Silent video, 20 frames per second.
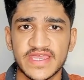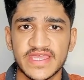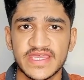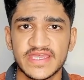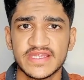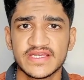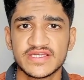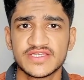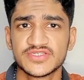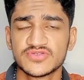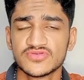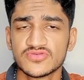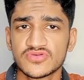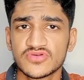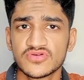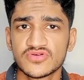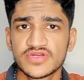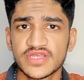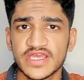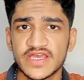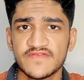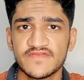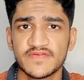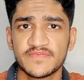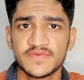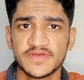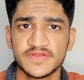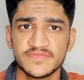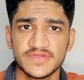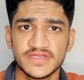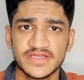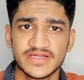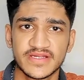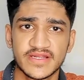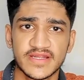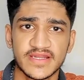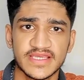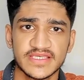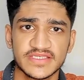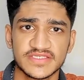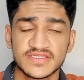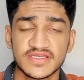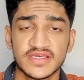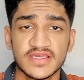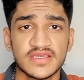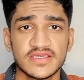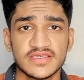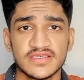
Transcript: ants do not have a permanent nest.